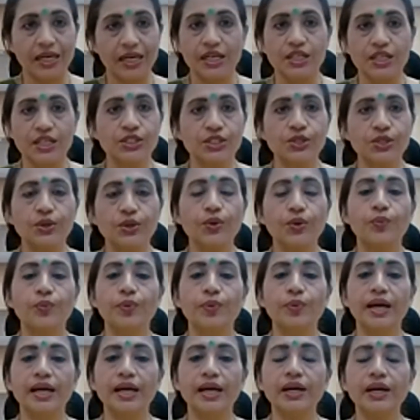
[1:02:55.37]
So
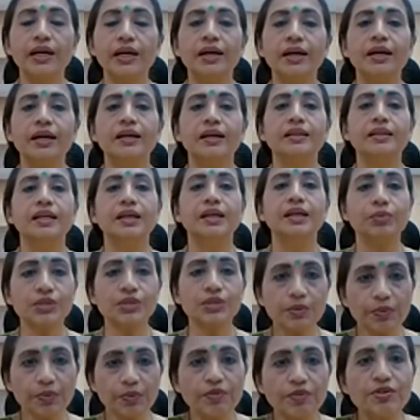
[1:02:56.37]
where there was a
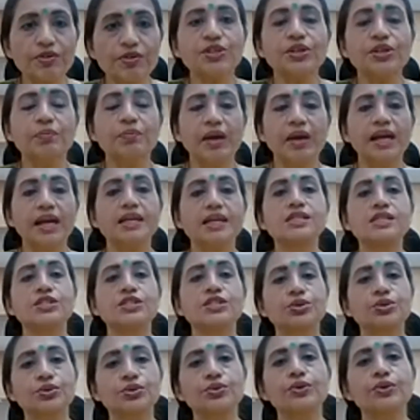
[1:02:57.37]
provision made
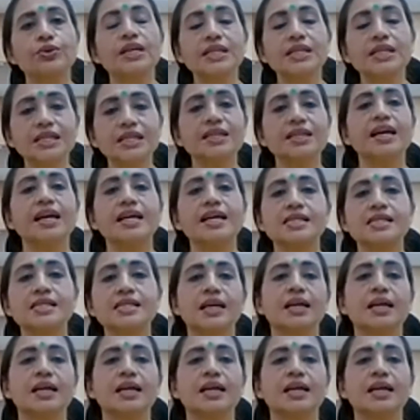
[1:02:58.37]
to integrate